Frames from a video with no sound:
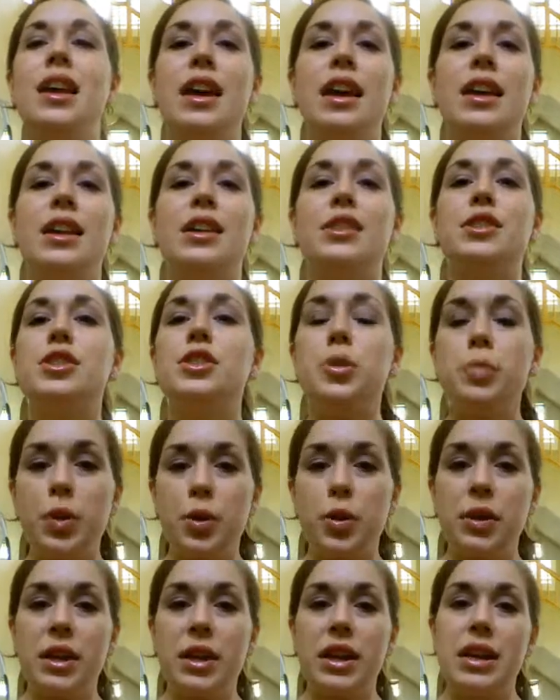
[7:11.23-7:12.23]
It's super
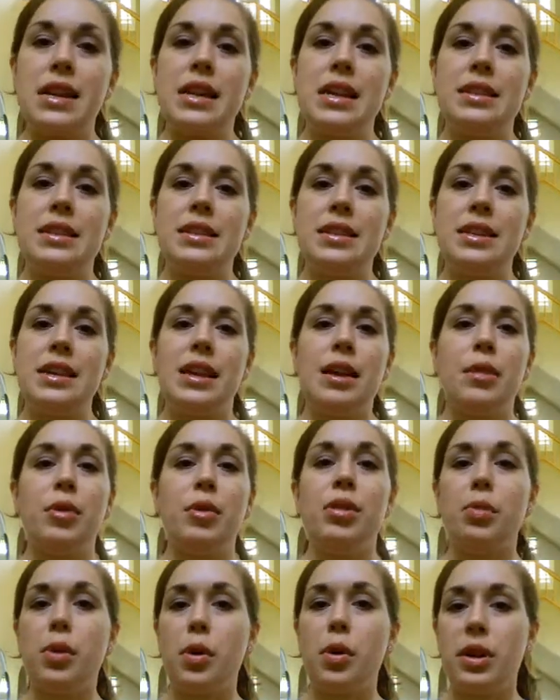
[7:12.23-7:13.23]
quick and easy, and we
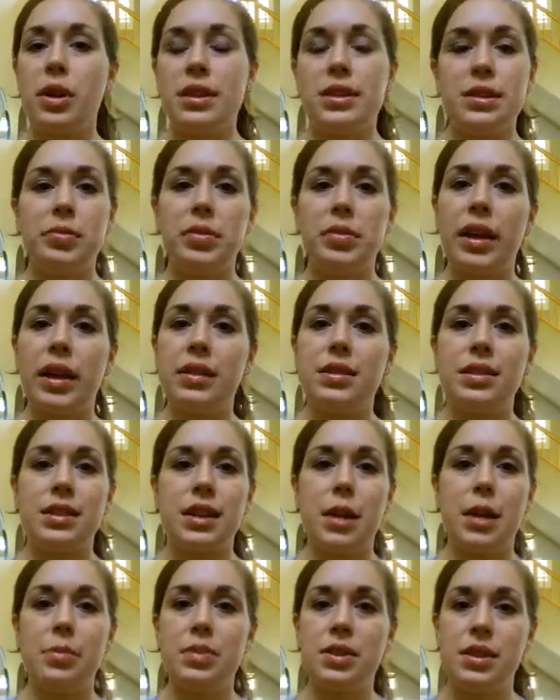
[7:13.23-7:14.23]
throw it in some lettuce
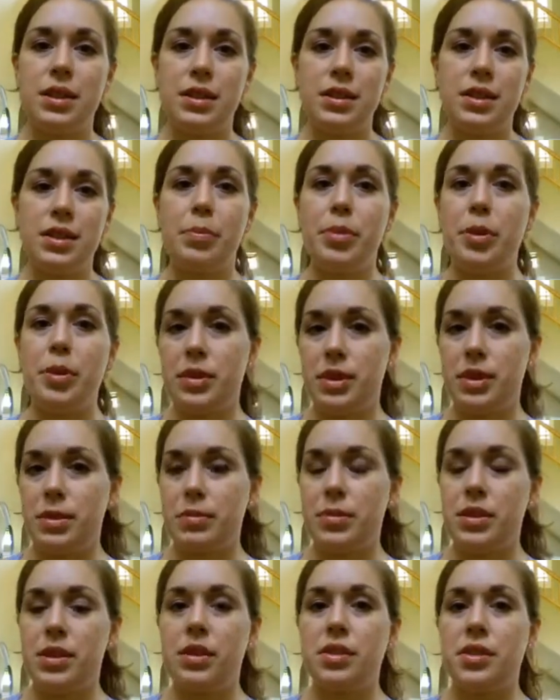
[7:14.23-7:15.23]
cups and top it with some
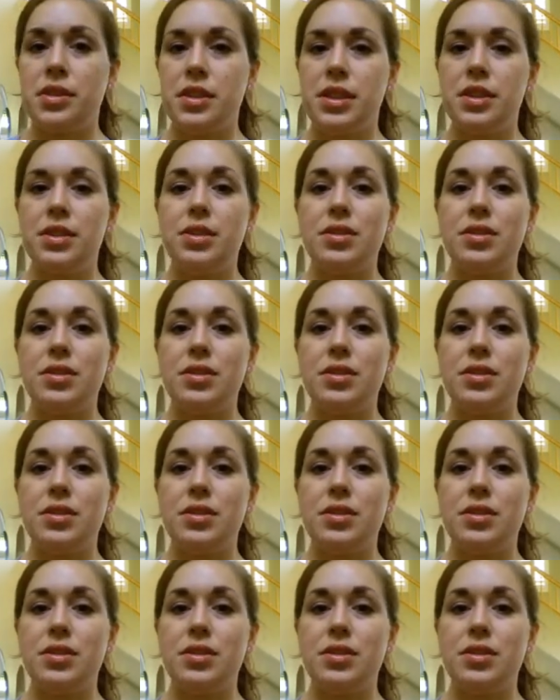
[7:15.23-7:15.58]
salsa.